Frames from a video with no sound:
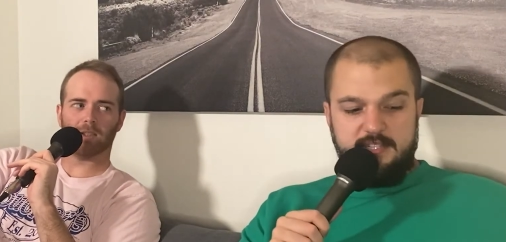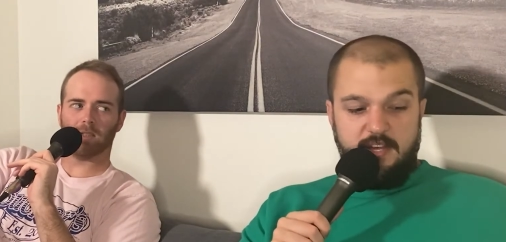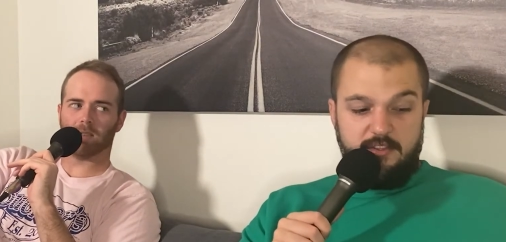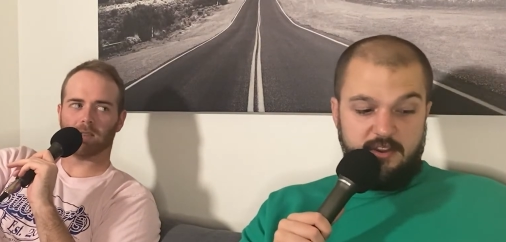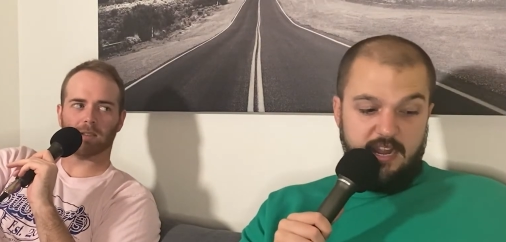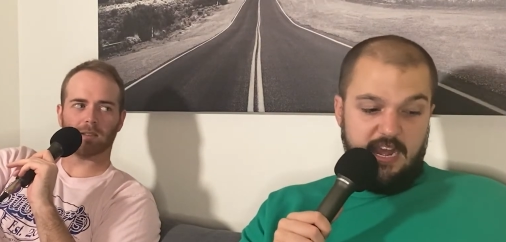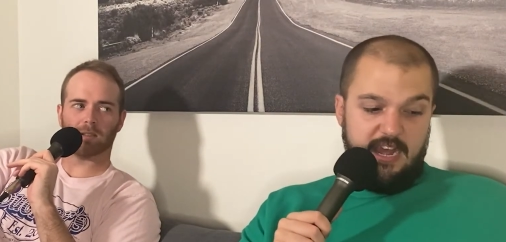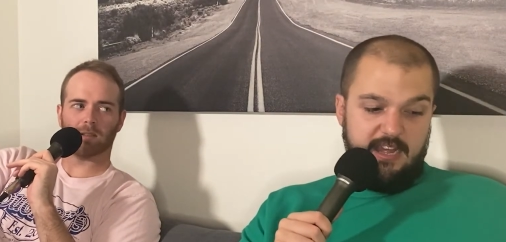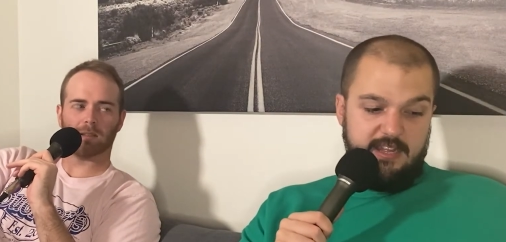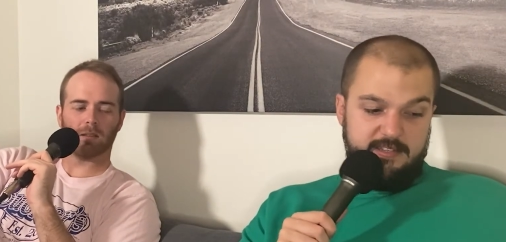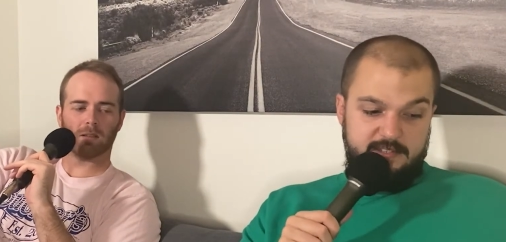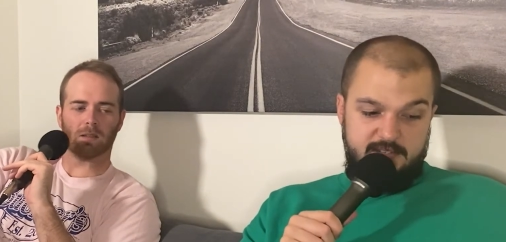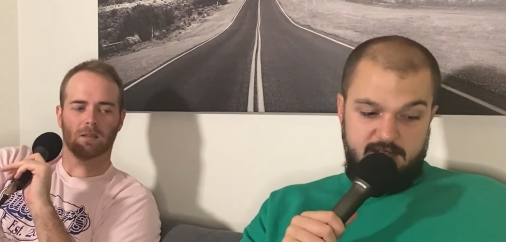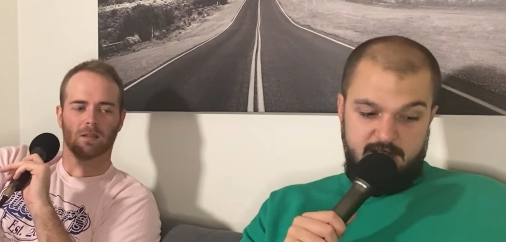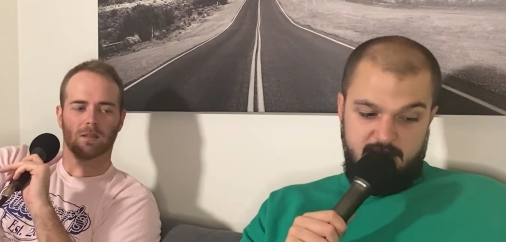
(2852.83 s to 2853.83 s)
Speaker 1: other
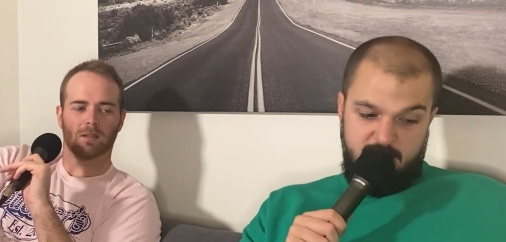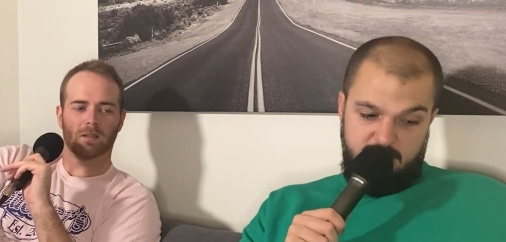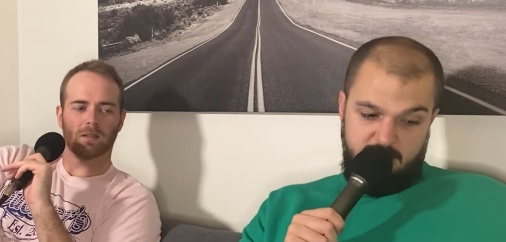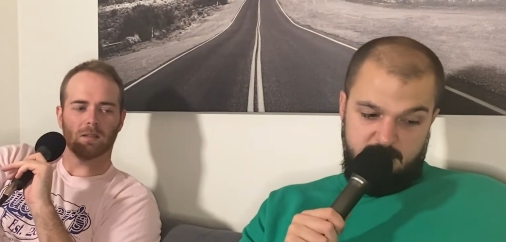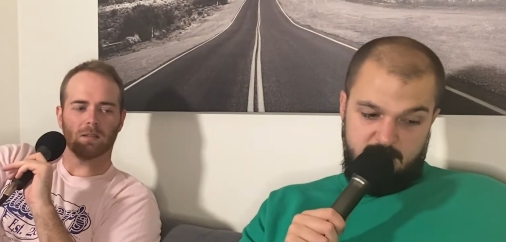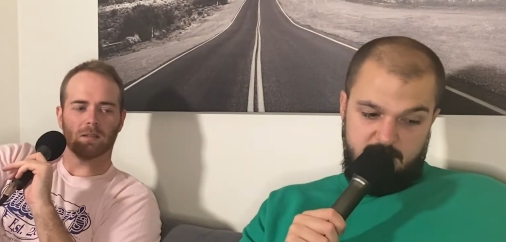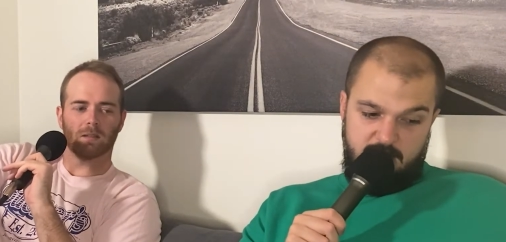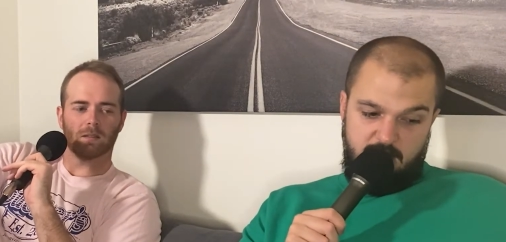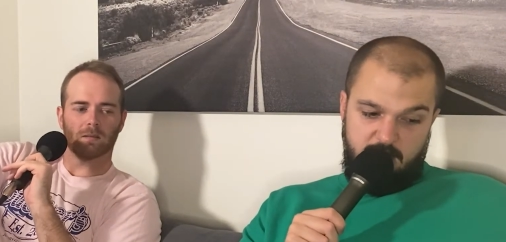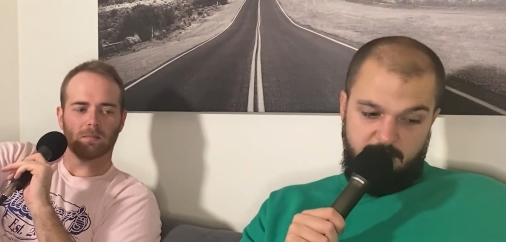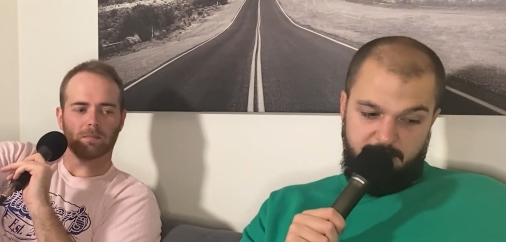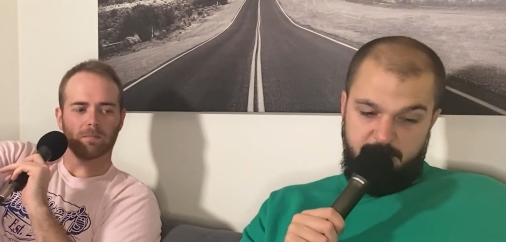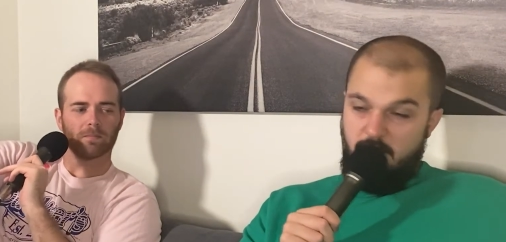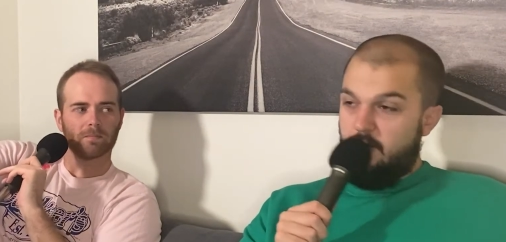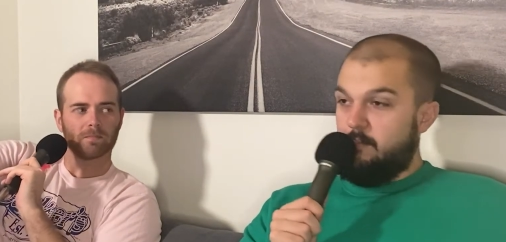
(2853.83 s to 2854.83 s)
guys are
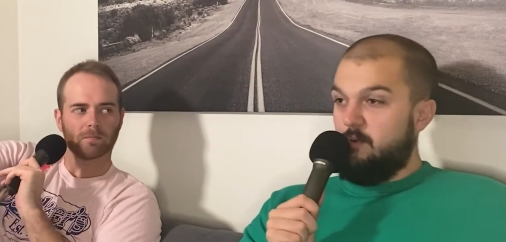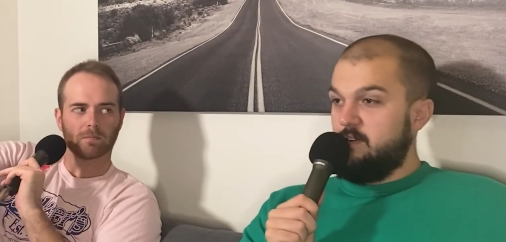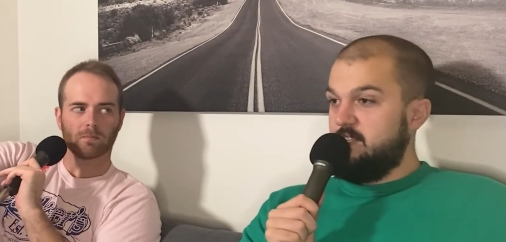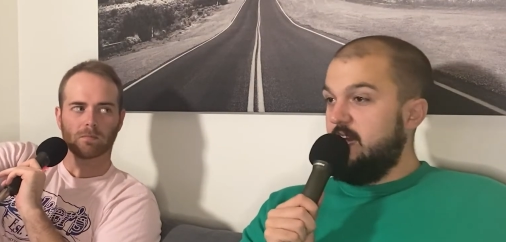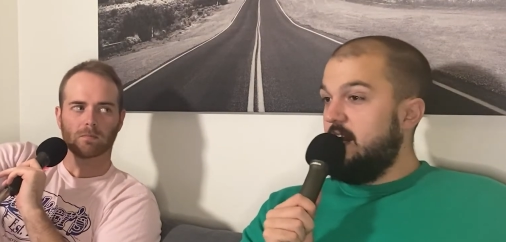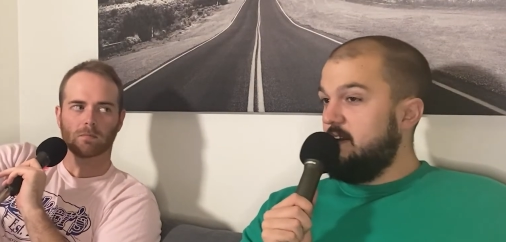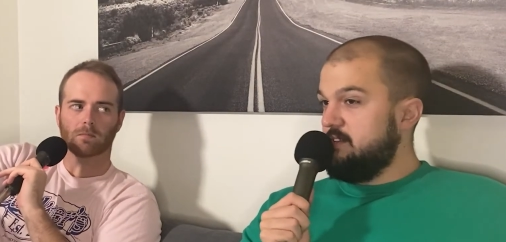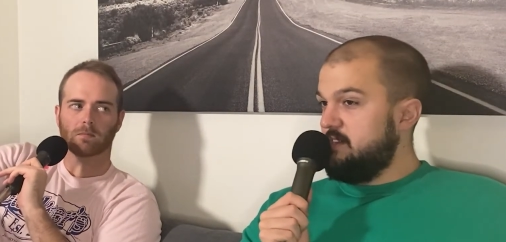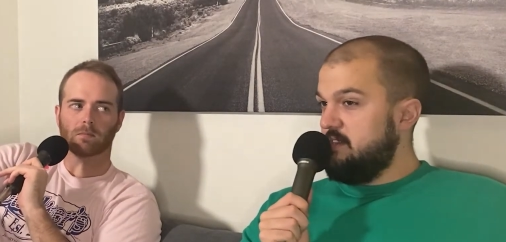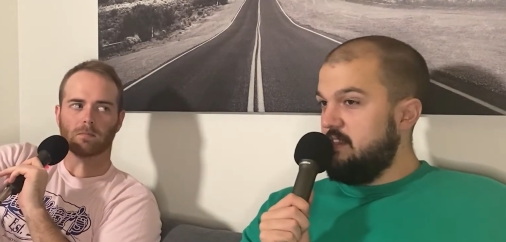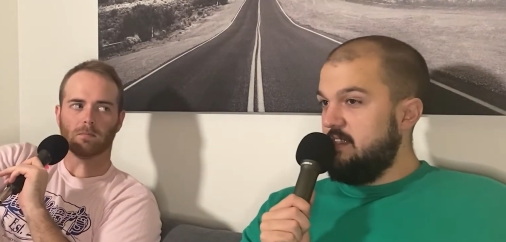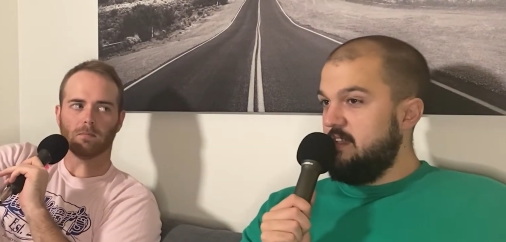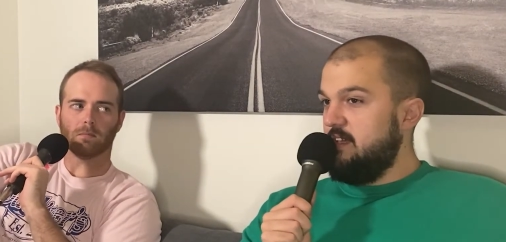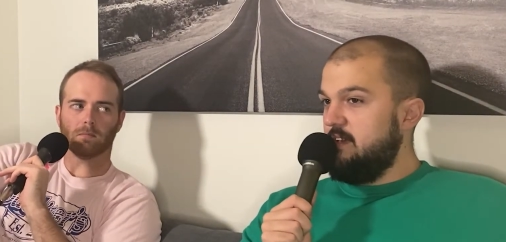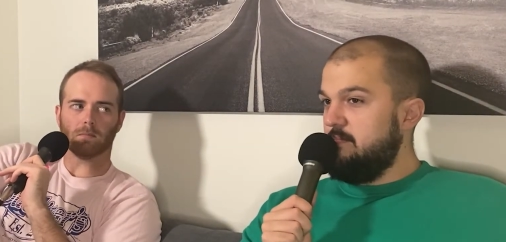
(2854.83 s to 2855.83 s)
far more talented
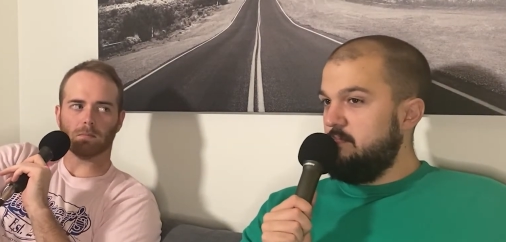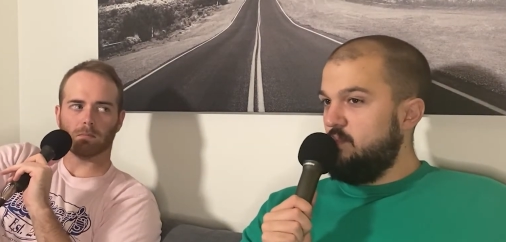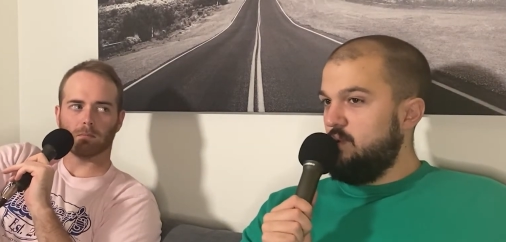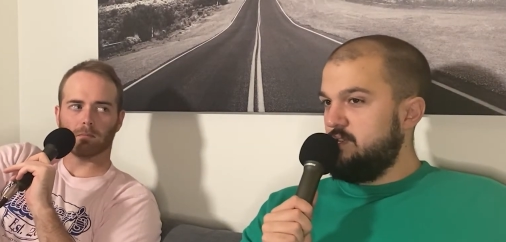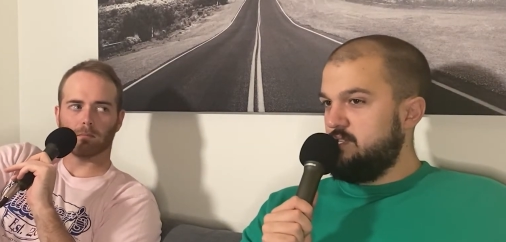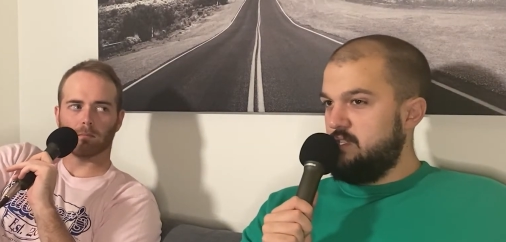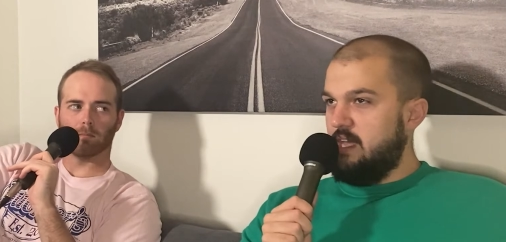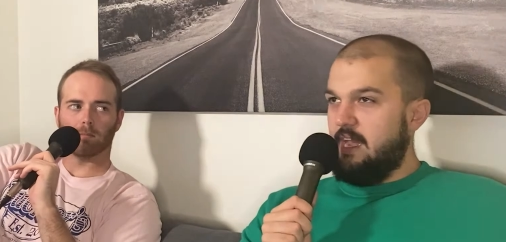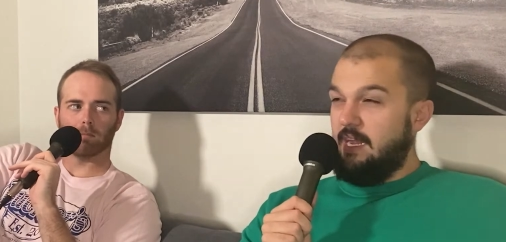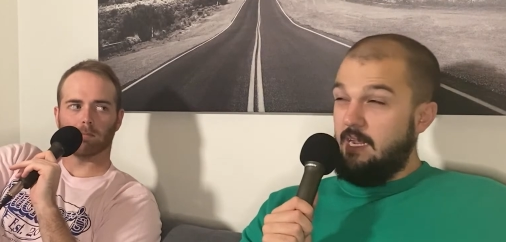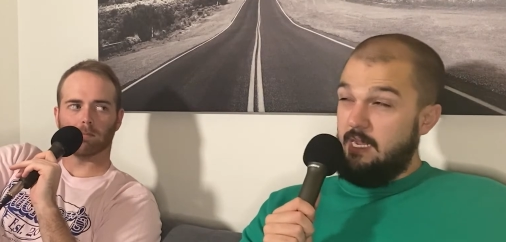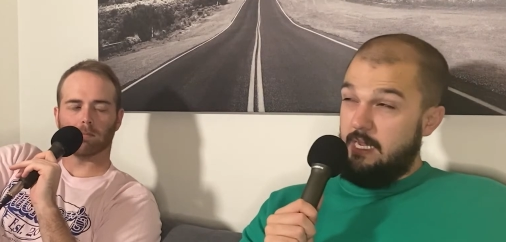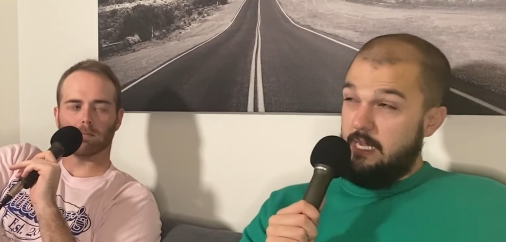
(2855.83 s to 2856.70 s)
than him, which like